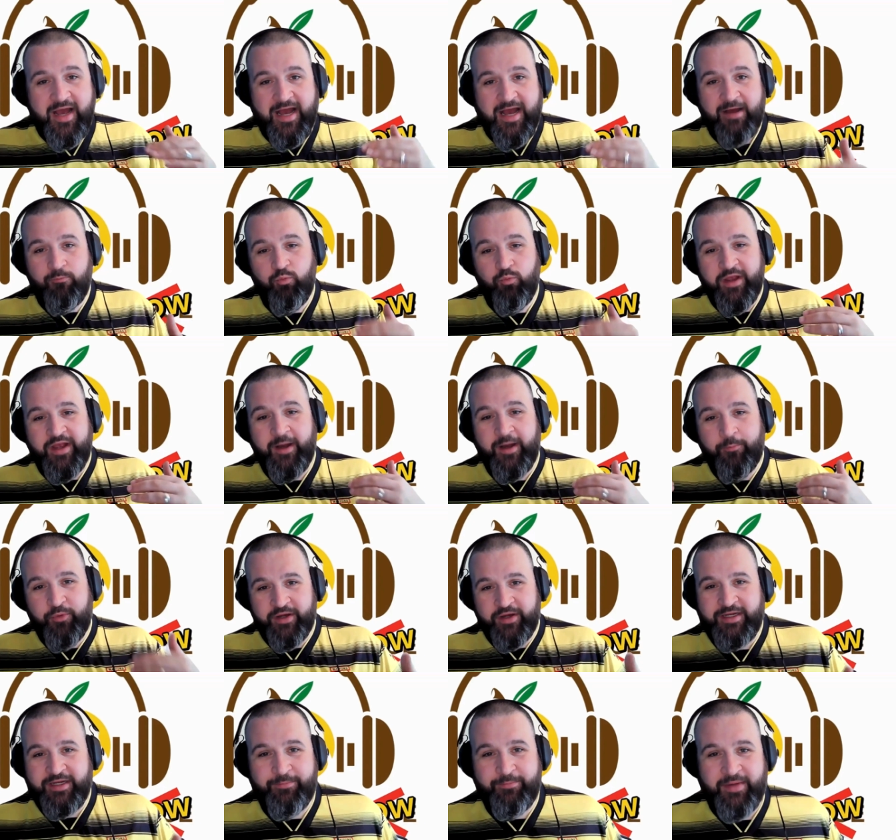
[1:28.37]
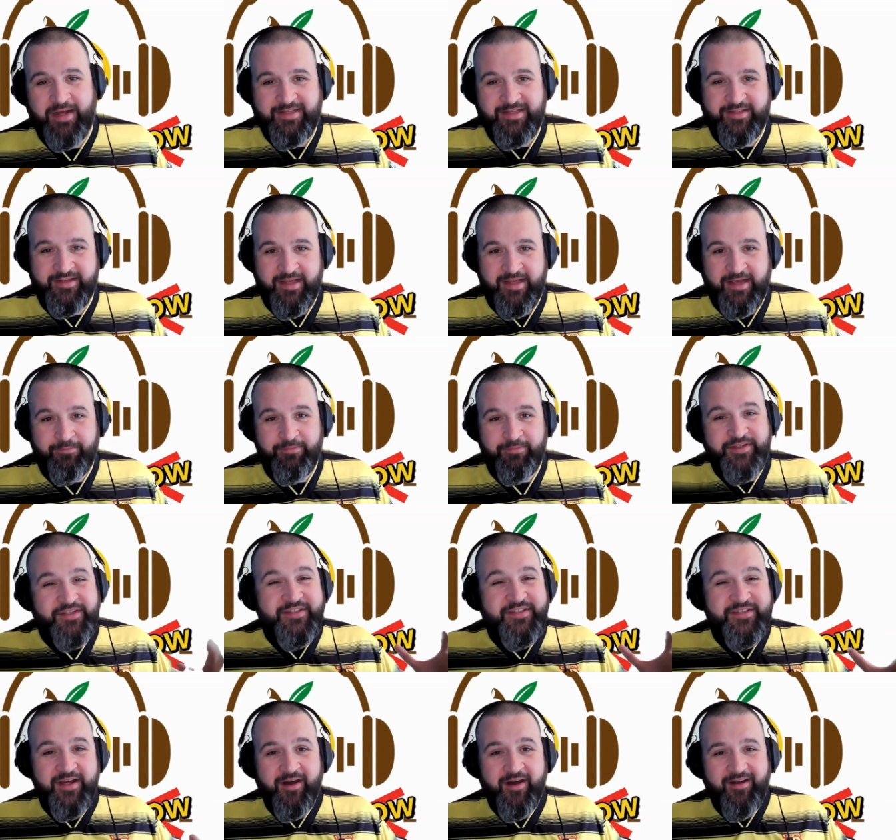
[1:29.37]
and we are bringing it back to them to
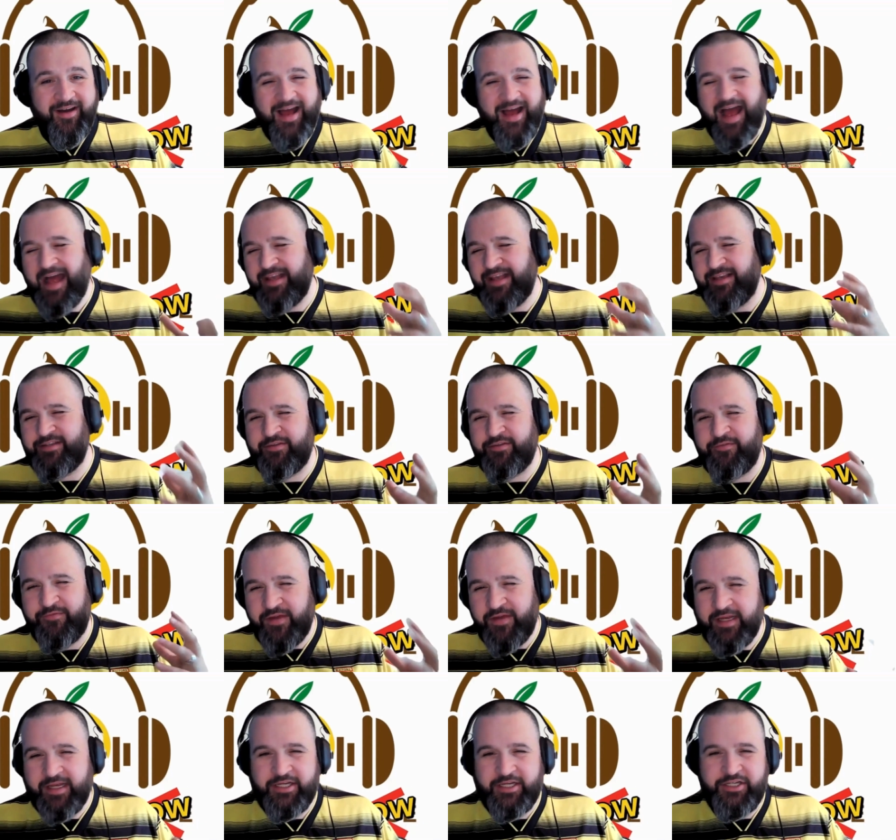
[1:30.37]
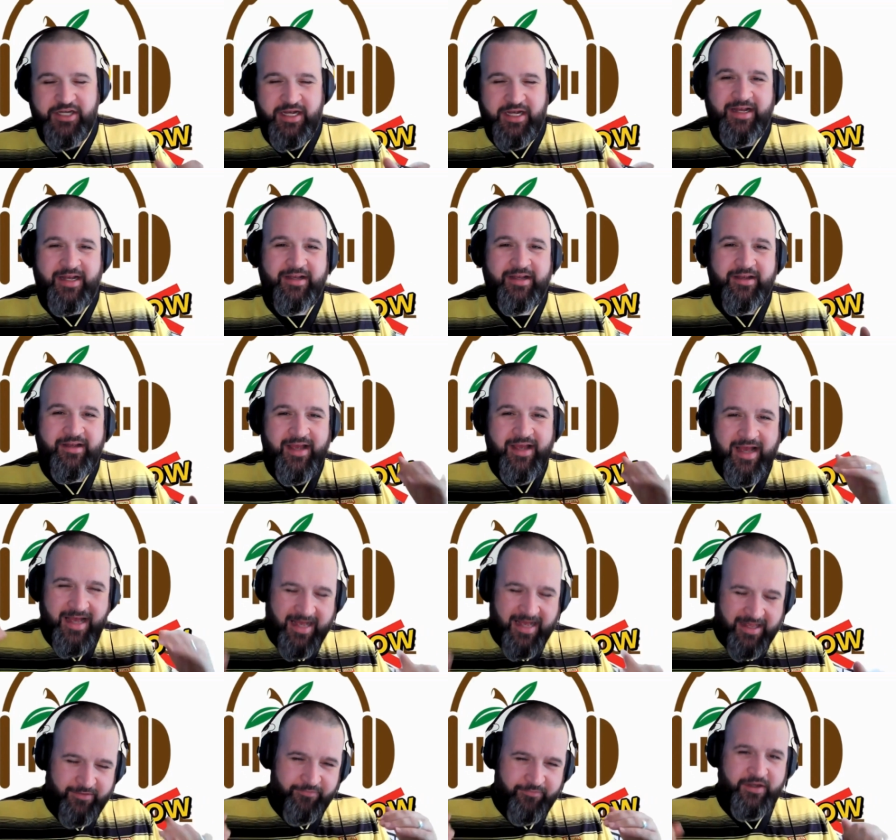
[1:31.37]
start and to finish at,
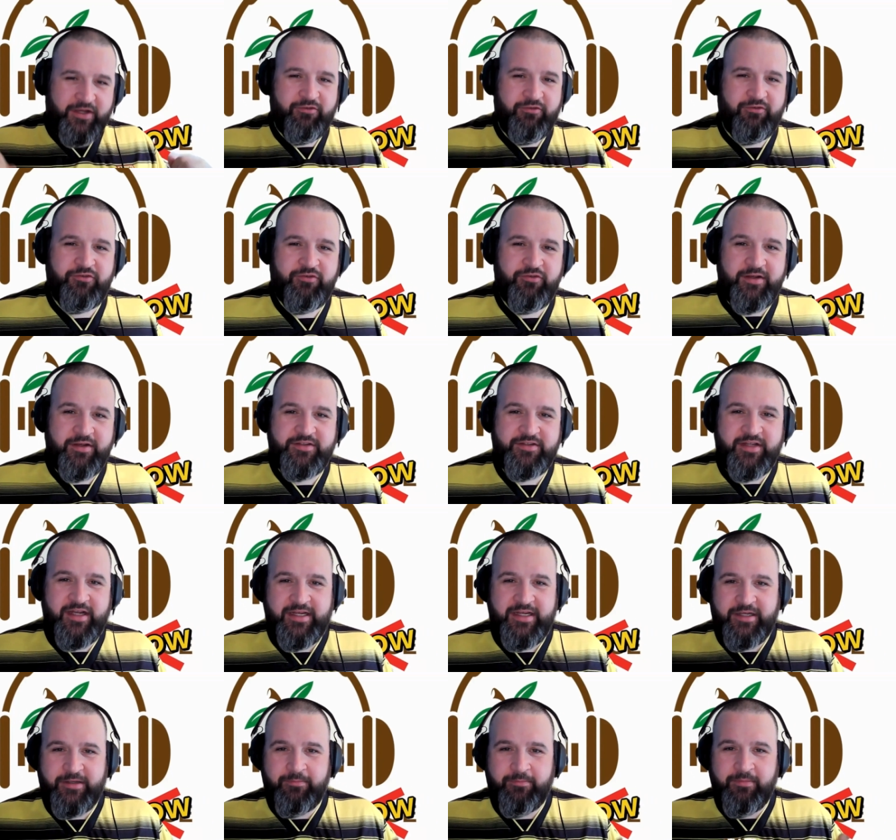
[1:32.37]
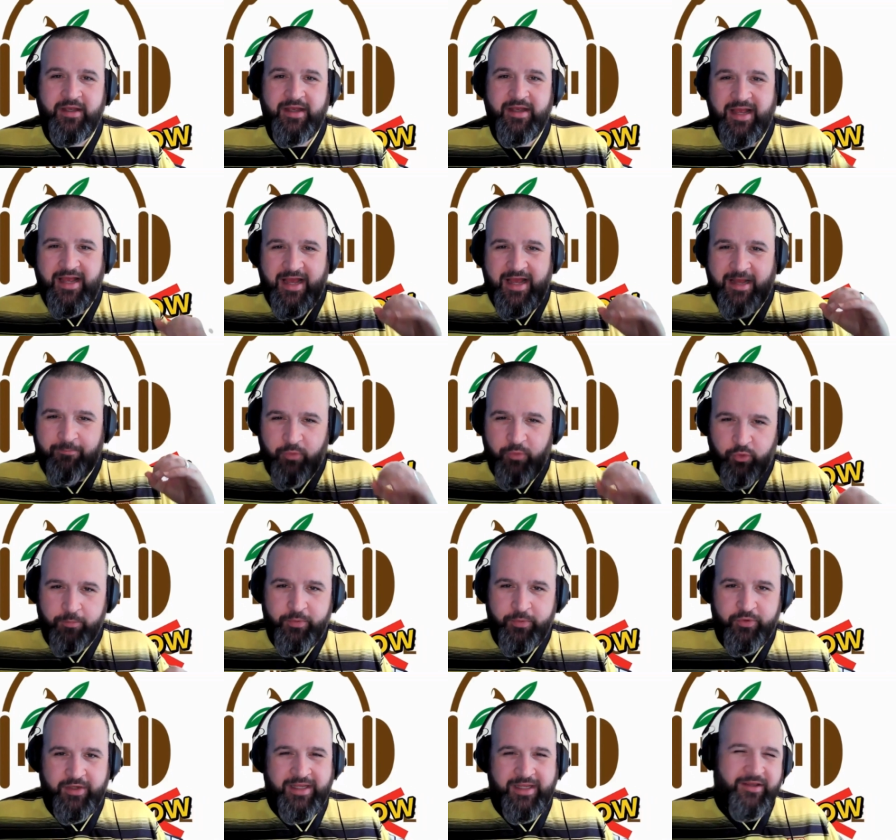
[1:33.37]
at the Vicarage Road Stadium and more
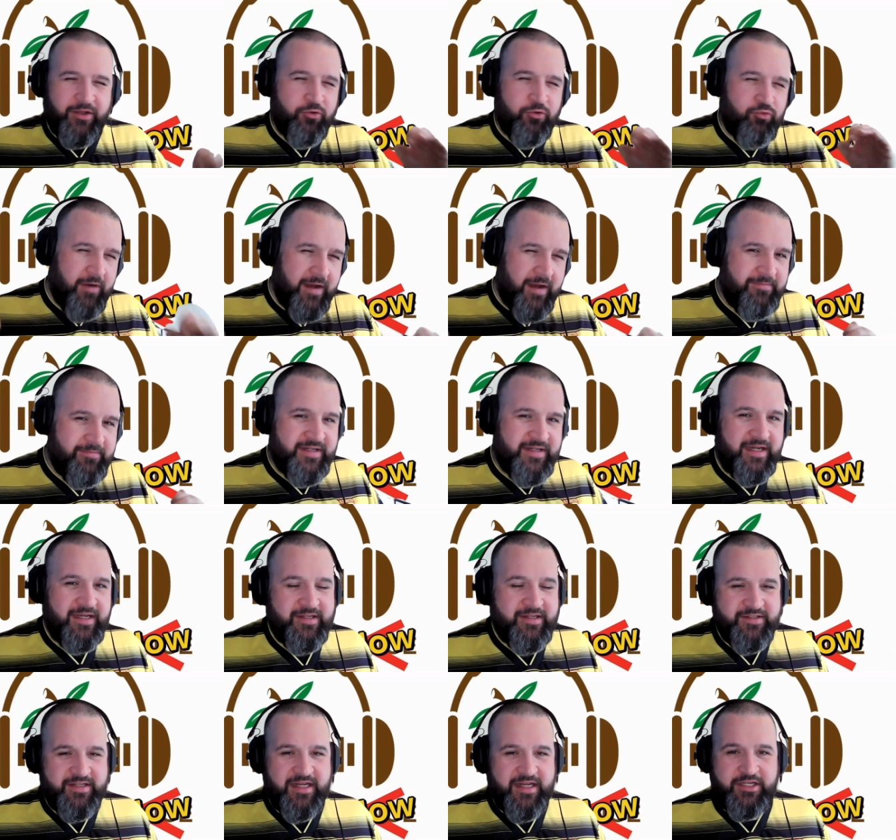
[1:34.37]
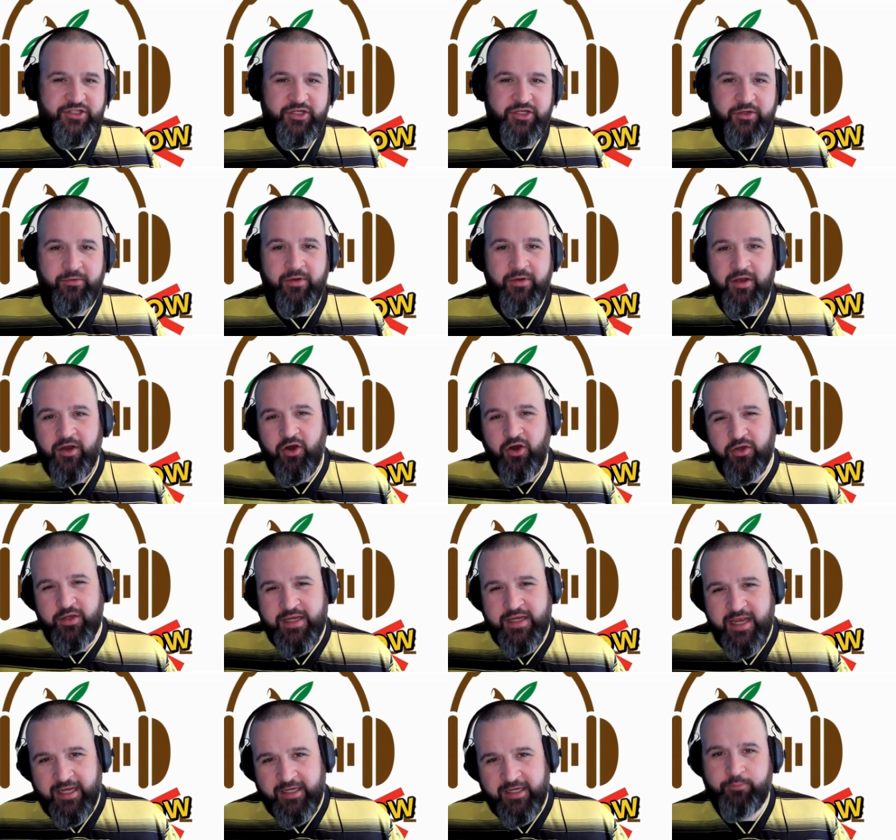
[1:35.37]
importantly, at the Graham Taylor statue
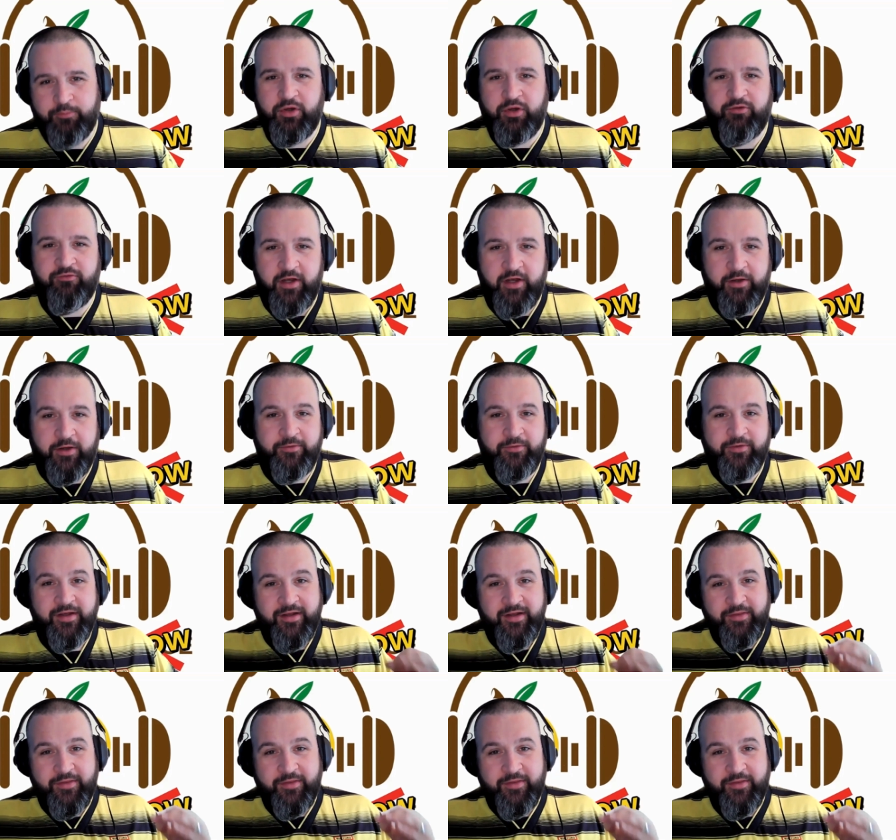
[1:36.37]
on Yellow Brick Road